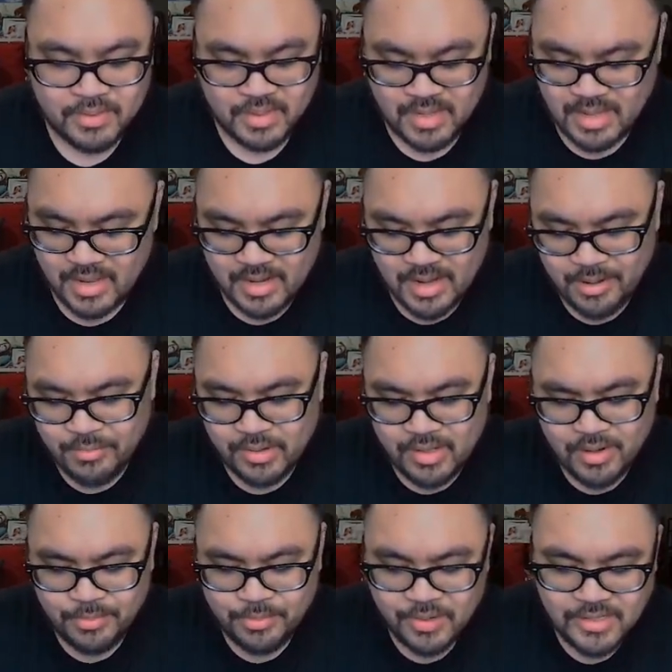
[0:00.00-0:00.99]
And I
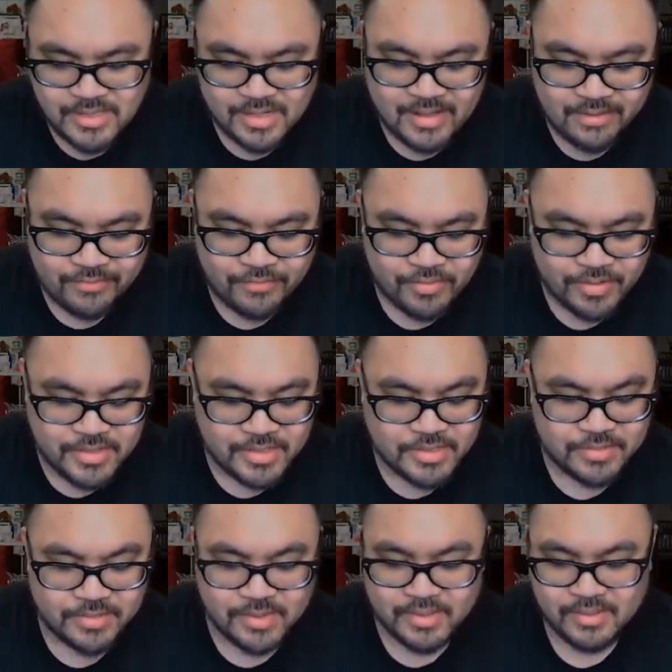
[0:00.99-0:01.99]
really appreciate that for
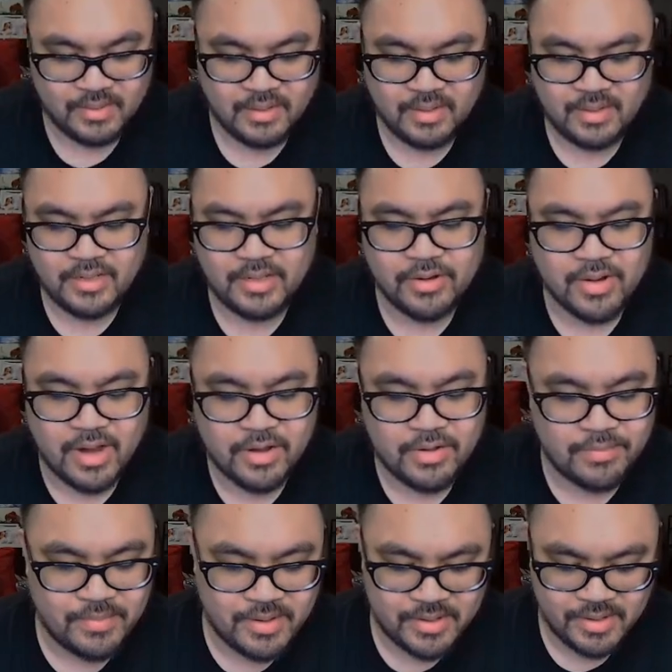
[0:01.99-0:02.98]
Digimon. Clear
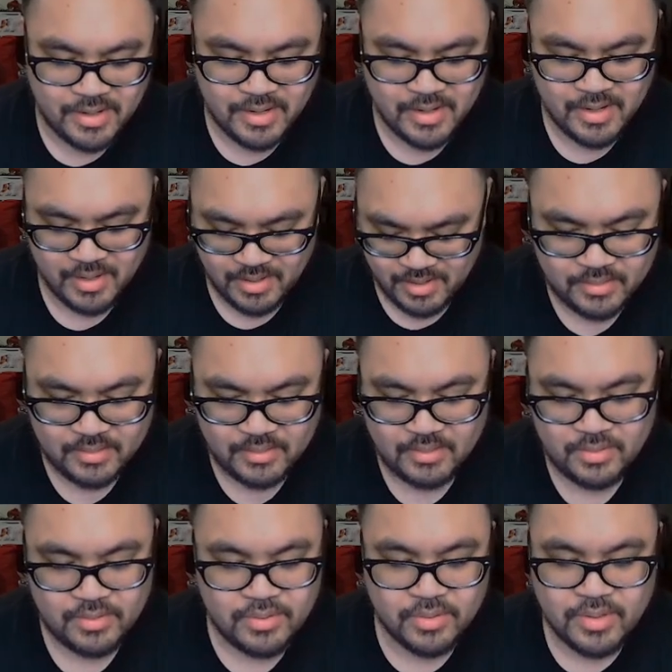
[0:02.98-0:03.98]
Agumon,
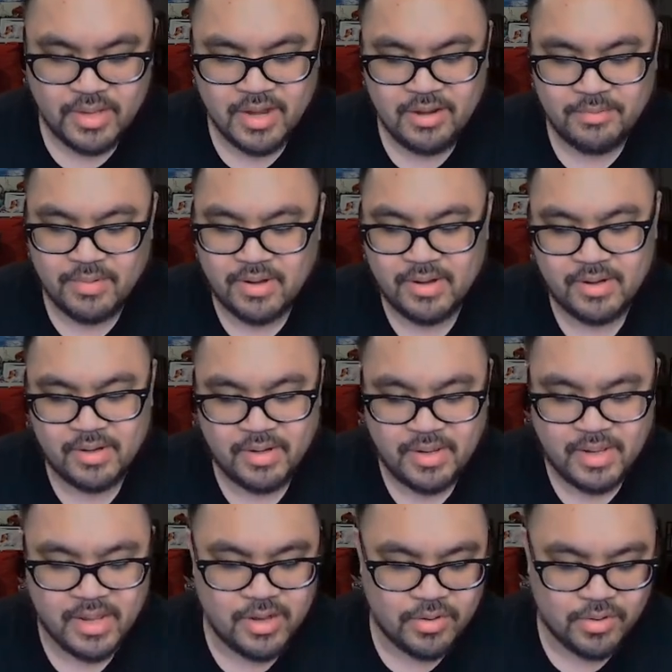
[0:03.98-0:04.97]
Dukenimon,
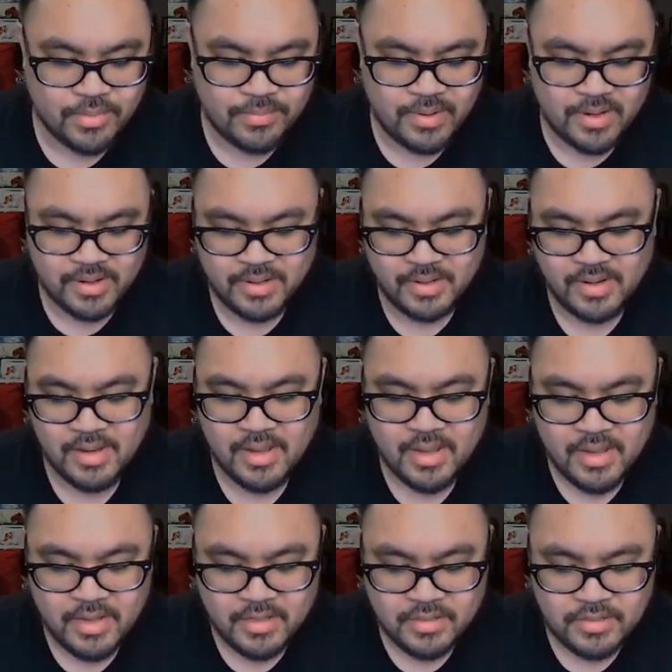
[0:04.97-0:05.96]
Hyagomon,
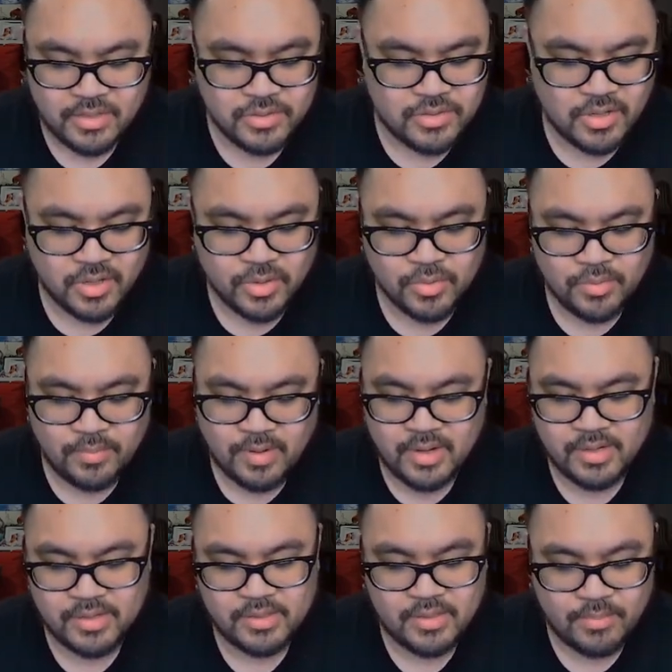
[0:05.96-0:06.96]

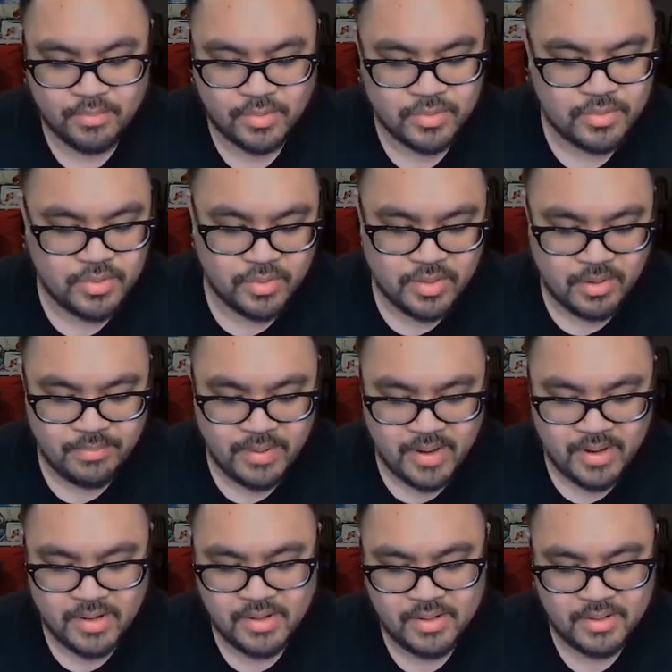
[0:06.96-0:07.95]
Santarumon, Modoki
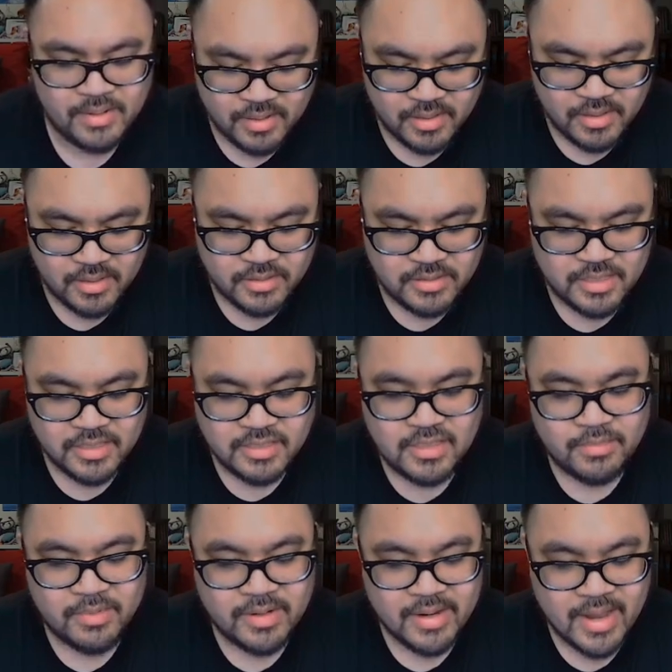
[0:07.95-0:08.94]
Beta,
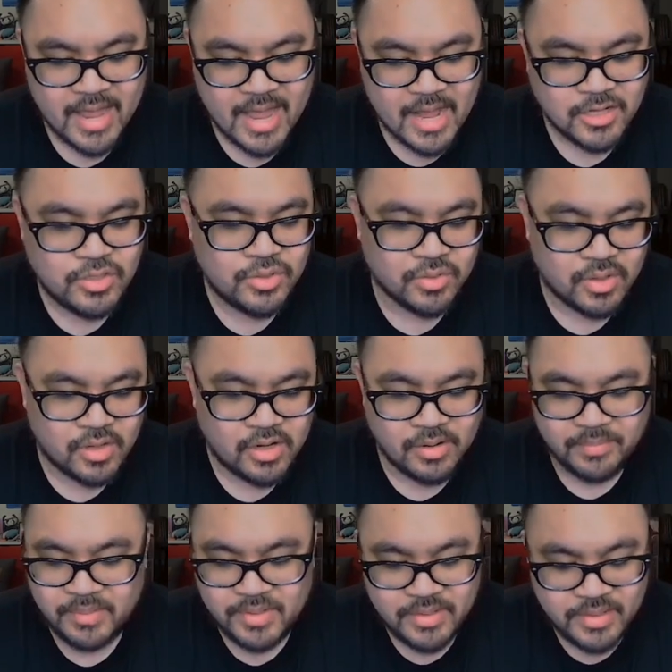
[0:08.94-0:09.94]
Justamon Axel
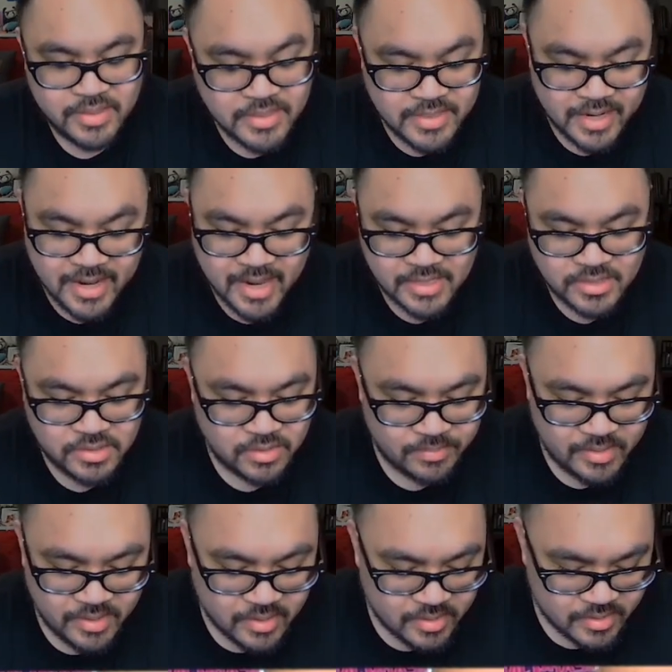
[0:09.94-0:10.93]
Arm. Dude, this guy has so
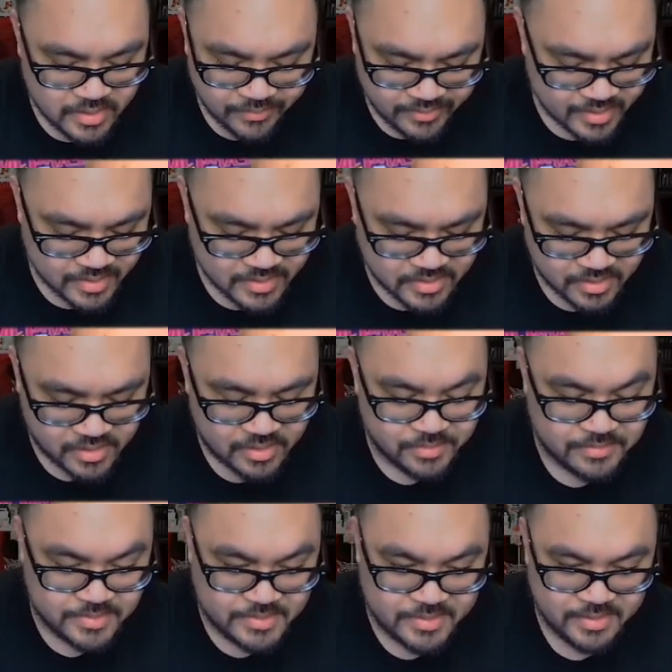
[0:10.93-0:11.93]
many different kinds of arms.